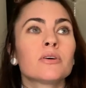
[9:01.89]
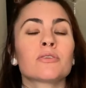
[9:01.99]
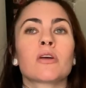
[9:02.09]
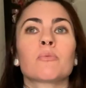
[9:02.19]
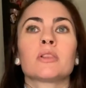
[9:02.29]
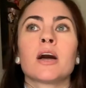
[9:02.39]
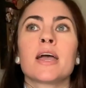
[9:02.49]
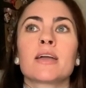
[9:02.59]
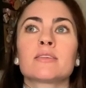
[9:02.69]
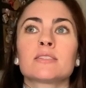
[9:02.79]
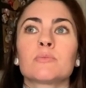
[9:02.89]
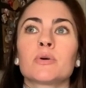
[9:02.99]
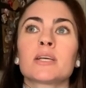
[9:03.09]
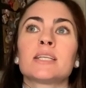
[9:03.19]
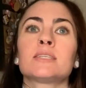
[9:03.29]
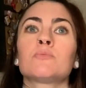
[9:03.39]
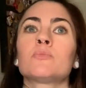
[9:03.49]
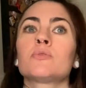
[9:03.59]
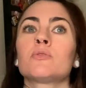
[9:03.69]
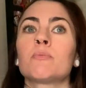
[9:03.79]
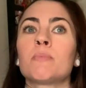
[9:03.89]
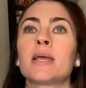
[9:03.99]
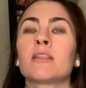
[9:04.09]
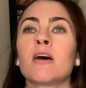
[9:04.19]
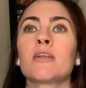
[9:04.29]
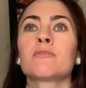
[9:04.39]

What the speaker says: you're not relying on someone. I didn't made a lot